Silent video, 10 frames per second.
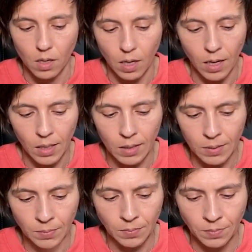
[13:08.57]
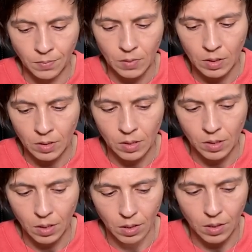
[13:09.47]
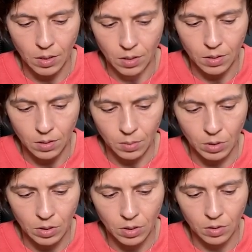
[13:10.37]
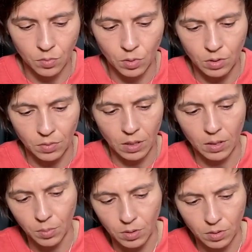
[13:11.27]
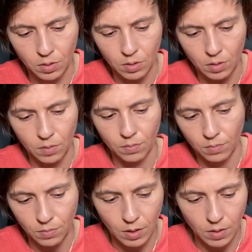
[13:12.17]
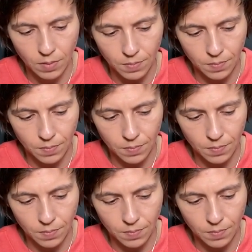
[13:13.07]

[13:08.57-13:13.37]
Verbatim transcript: Um, let's see here. Let me see the Four of Cups. Yeah.